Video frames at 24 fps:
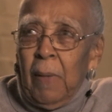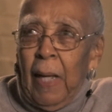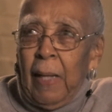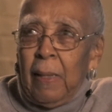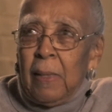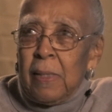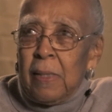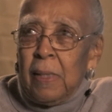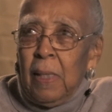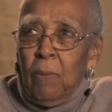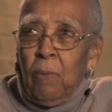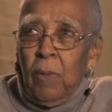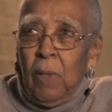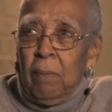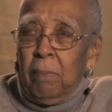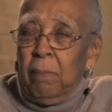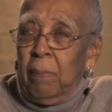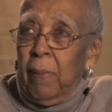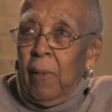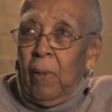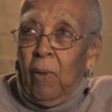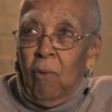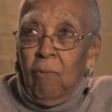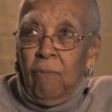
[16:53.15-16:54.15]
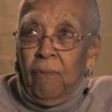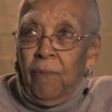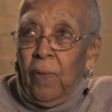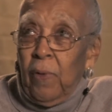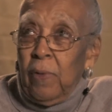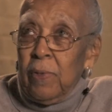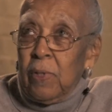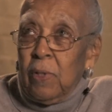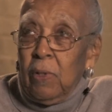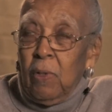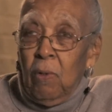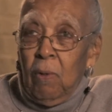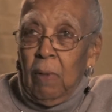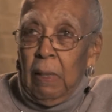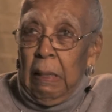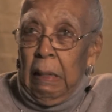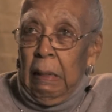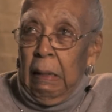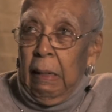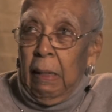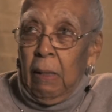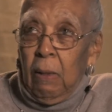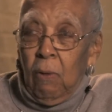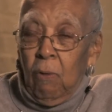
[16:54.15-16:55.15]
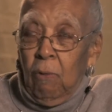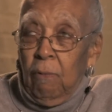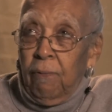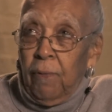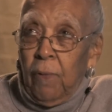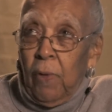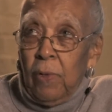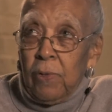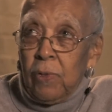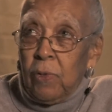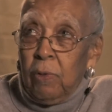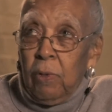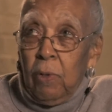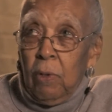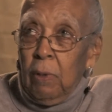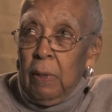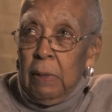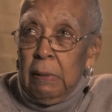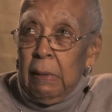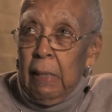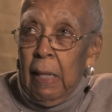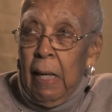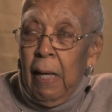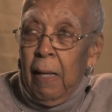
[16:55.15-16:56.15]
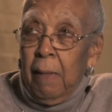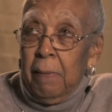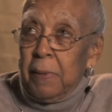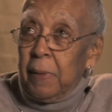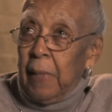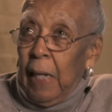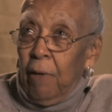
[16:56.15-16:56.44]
like I say, when Old Forester only had Old Forester Early Times.